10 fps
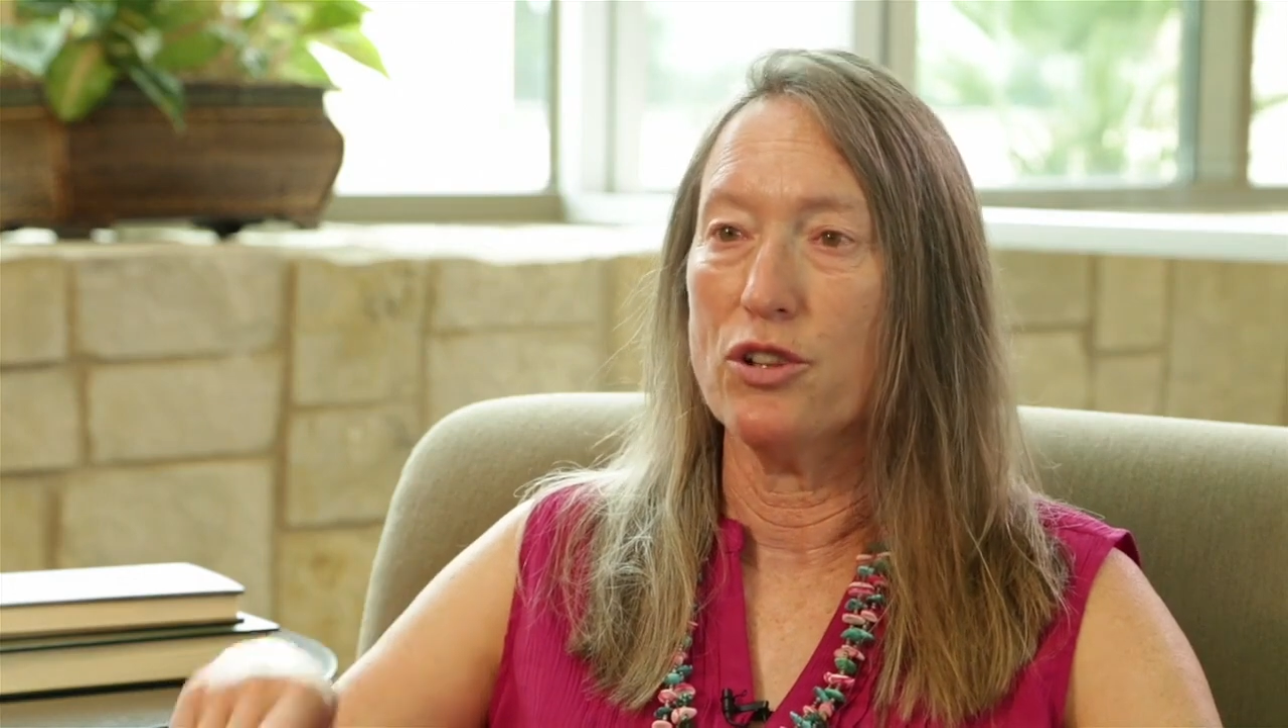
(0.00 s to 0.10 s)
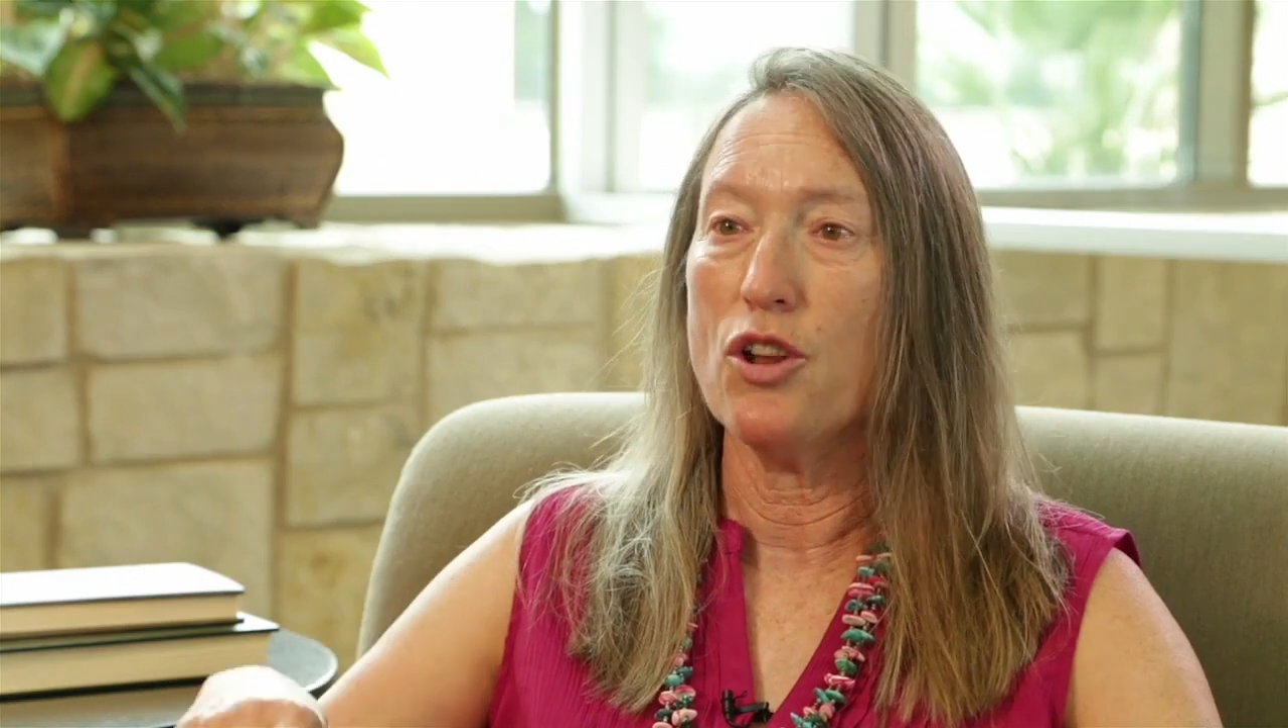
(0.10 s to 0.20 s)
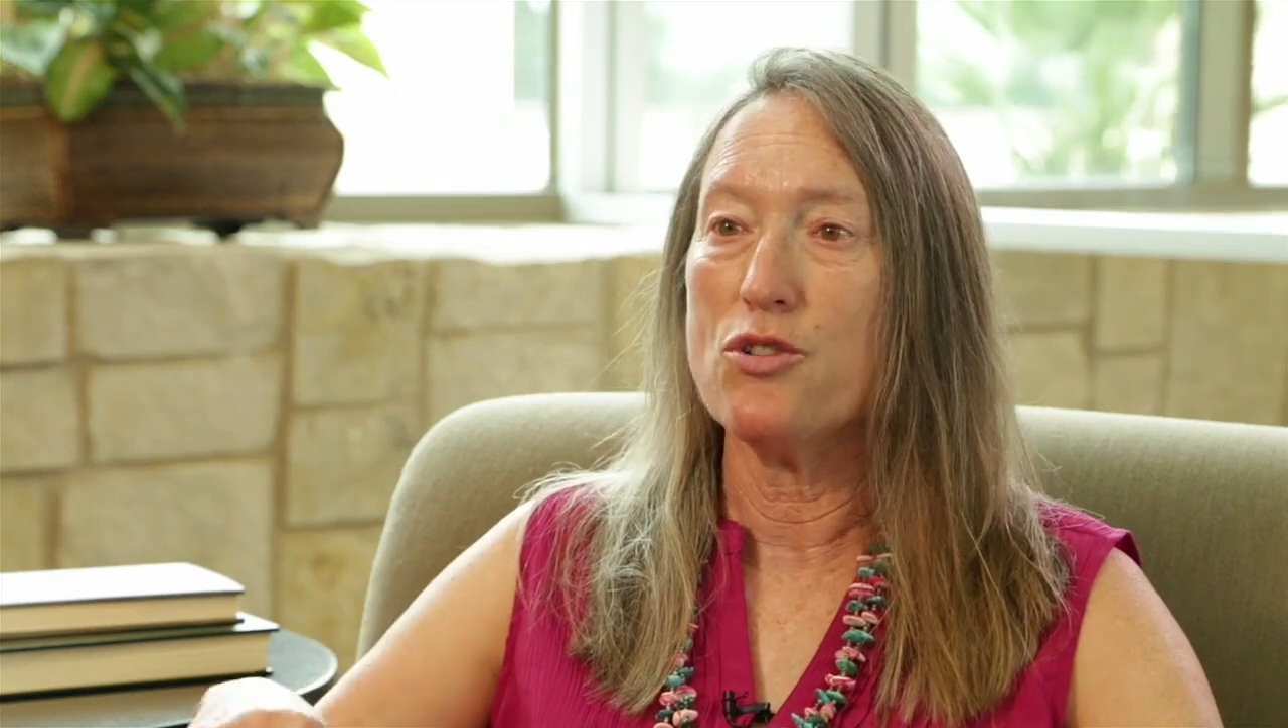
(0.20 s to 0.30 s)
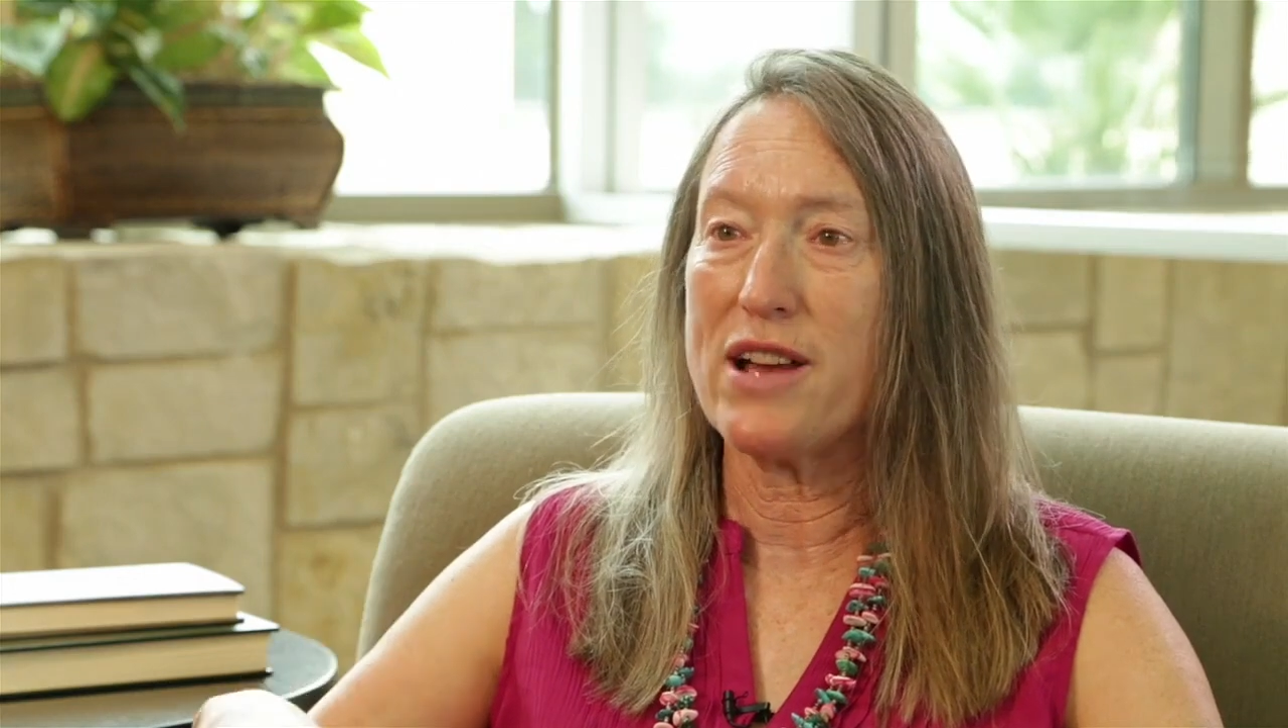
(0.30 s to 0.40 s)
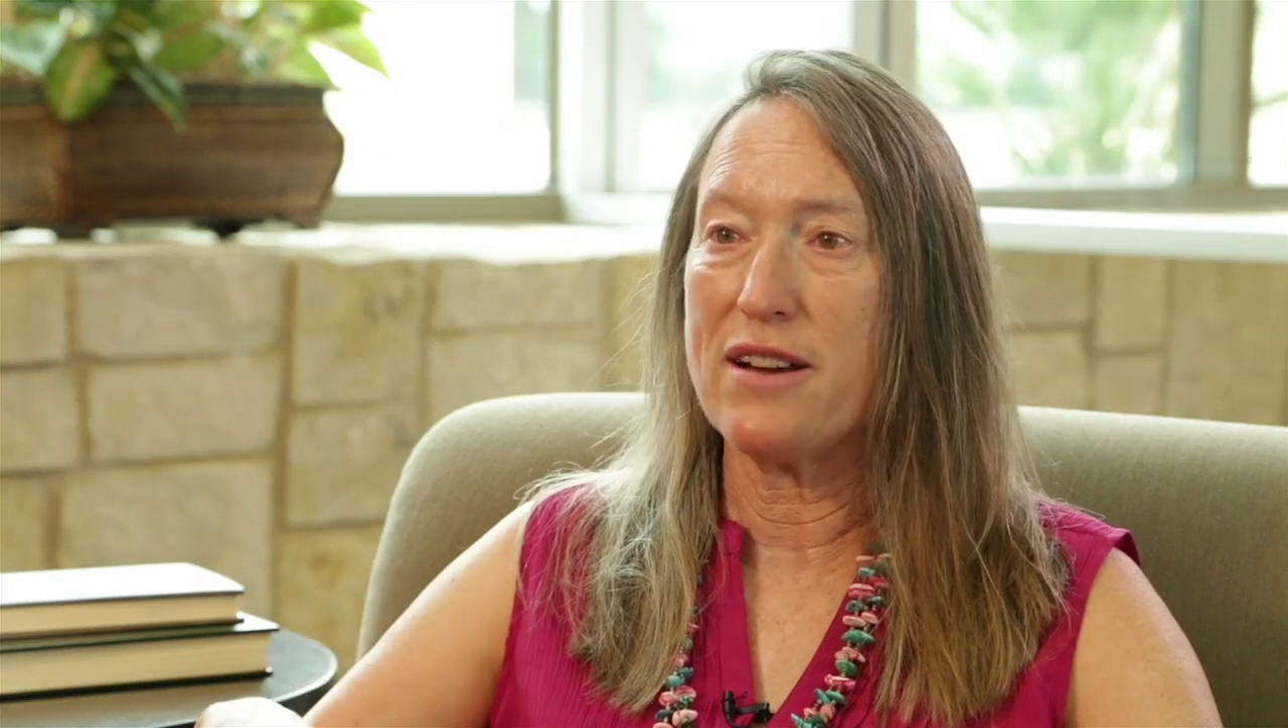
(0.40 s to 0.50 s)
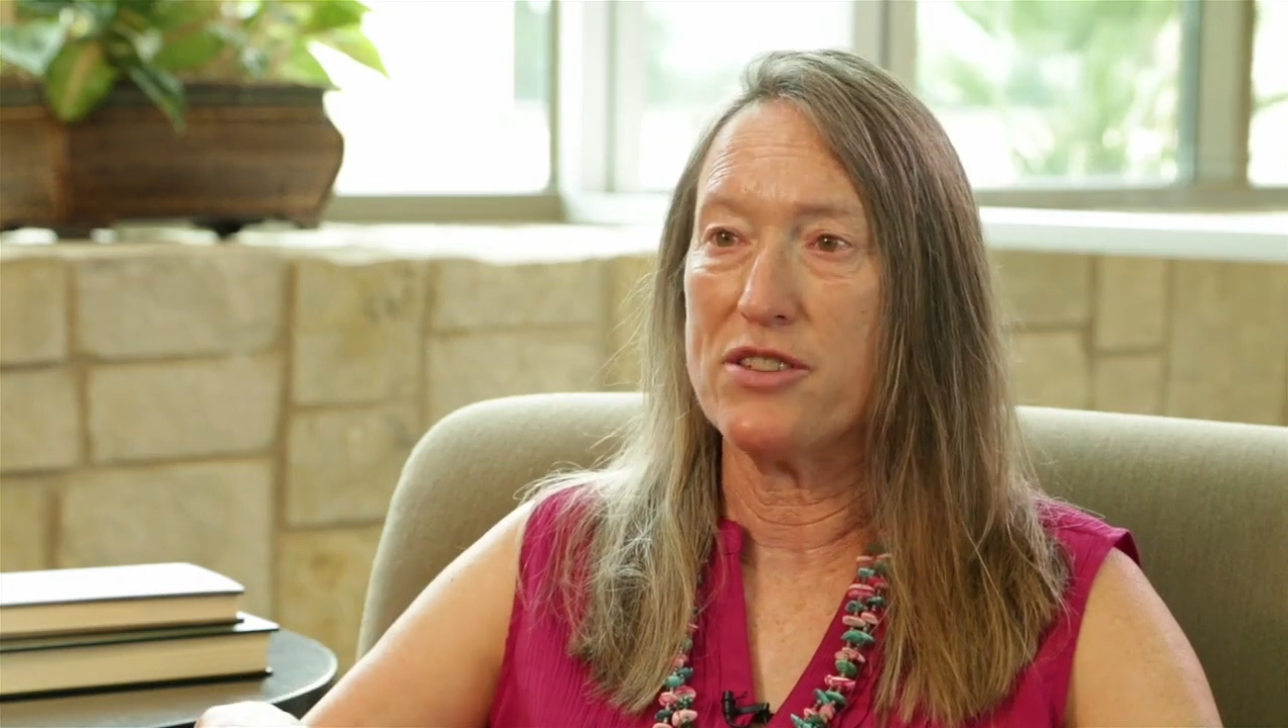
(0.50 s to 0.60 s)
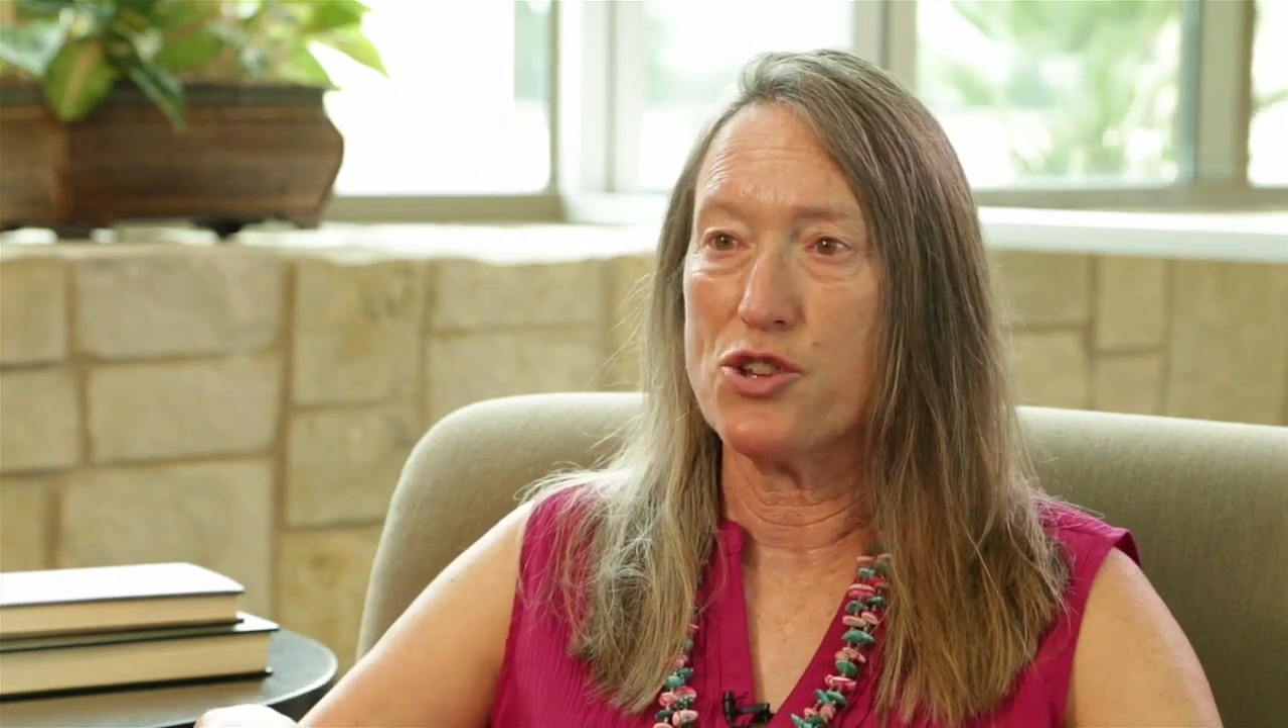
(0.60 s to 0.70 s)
close out